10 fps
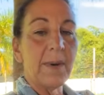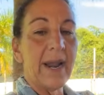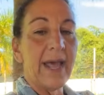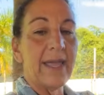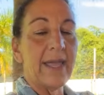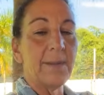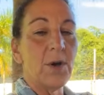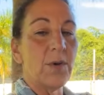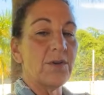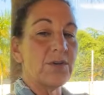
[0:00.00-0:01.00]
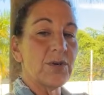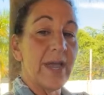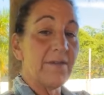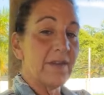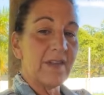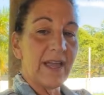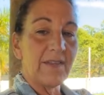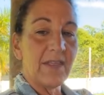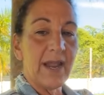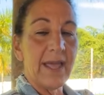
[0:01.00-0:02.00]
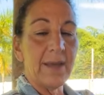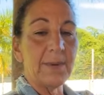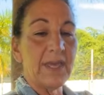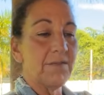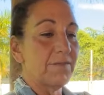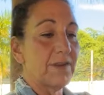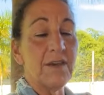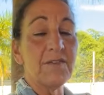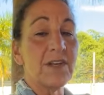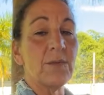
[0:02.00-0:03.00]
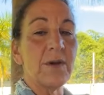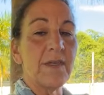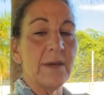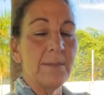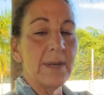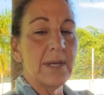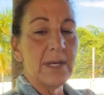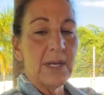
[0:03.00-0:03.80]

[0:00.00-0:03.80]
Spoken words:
but I am going to enjoy every second that I am gifted with him,